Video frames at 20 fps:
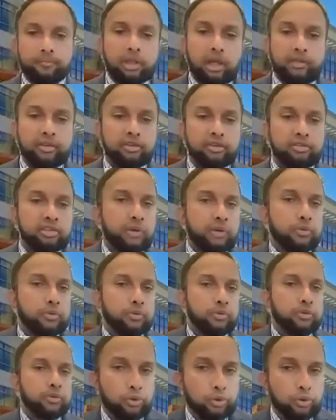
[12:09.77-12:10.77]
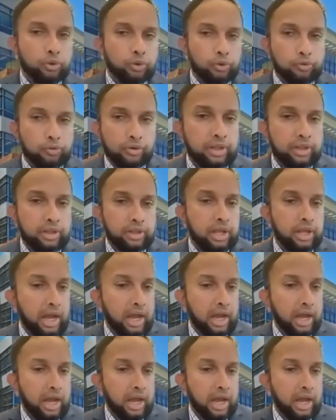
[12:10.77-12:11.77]
The same was true for the
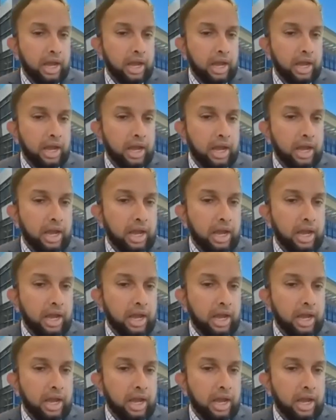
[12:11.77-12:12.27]
APRI score,